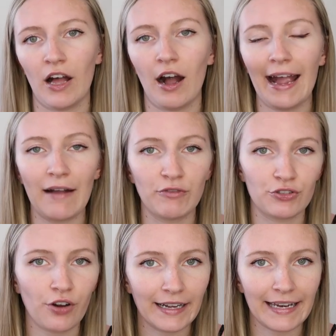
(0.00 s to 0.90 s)
I
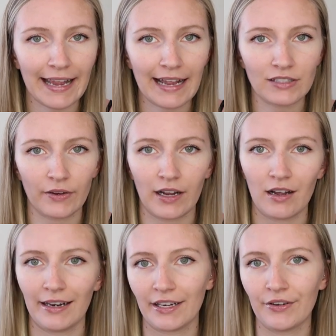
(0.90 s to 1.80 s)
haven't tried it yet, so I
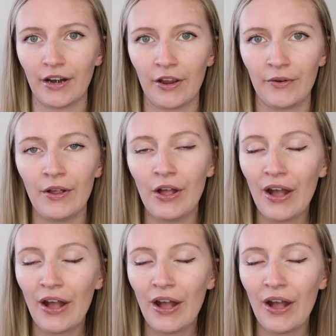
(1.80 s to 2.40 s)
can't let you know